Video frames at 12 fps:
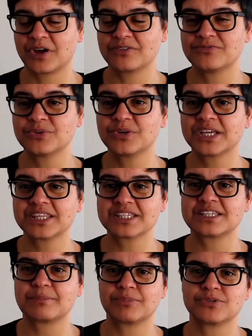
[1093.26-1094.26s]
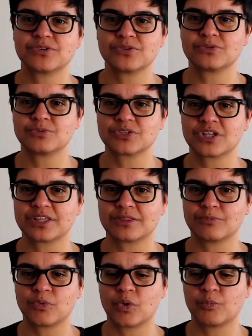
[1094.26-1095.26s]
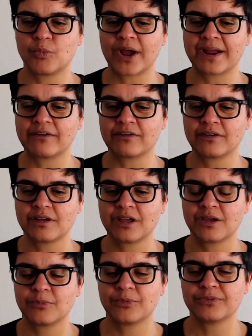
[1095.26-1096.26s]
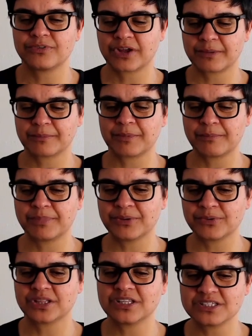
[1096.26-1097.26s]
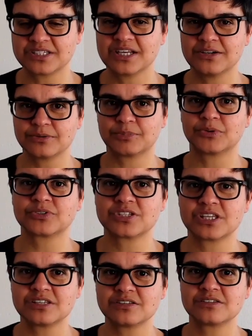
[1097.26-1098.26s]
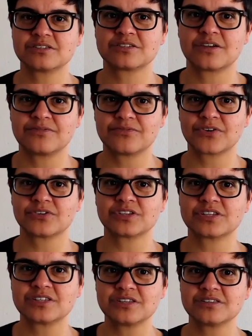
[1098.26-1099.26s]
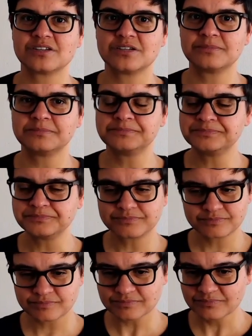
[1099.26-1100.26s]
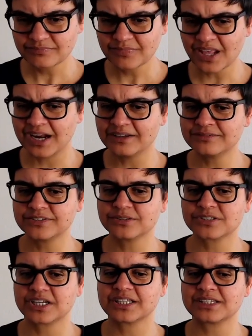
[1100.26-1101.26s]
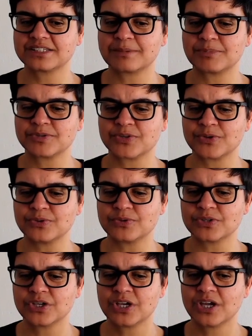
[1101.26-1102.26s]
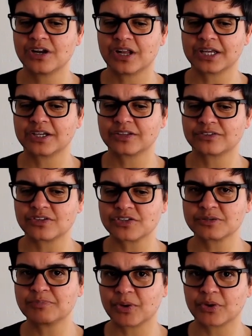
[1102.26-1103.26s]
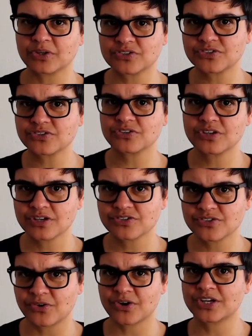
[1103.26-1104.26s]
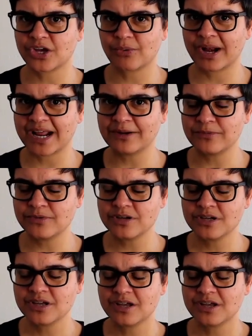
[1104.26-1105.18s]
I feel like this episode was like the one where we've like been building these tinderboxes so far this season, and it feels like this episode, like, the sparks started going